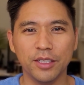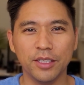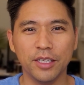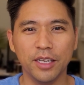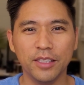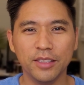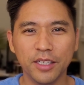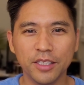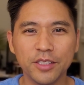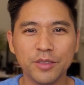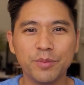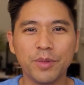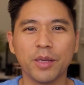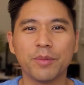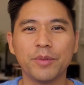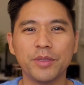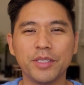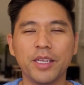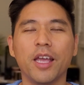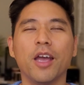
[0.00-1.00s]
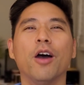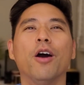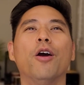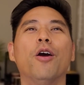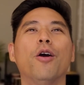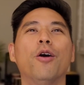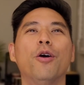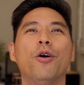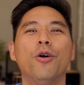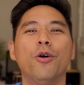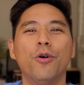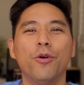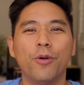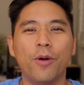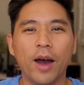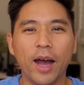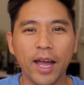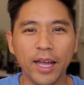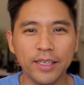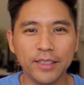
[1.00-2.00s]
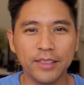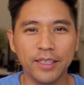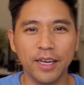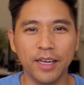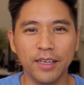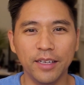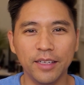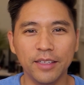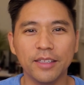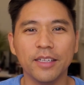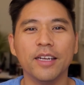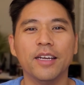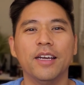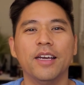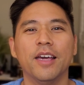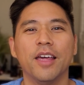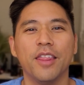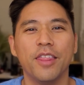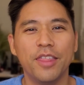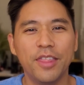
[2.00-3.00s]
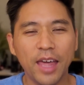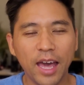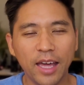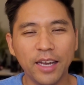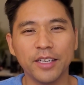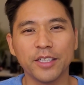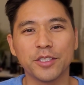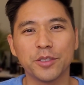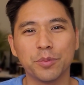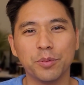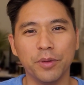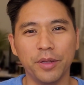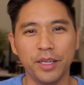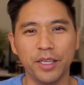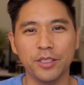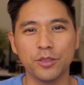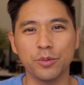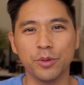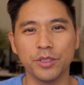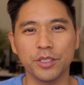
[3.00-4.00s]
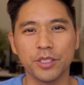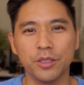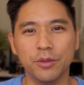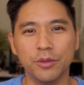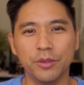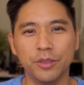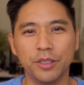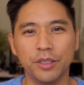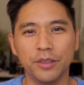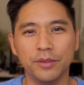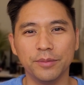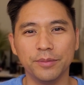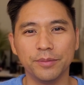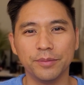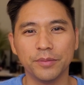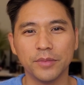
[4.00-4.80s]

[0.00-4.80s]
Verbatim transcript: It doesn't make me say, oh, I get it. That explains what's going on.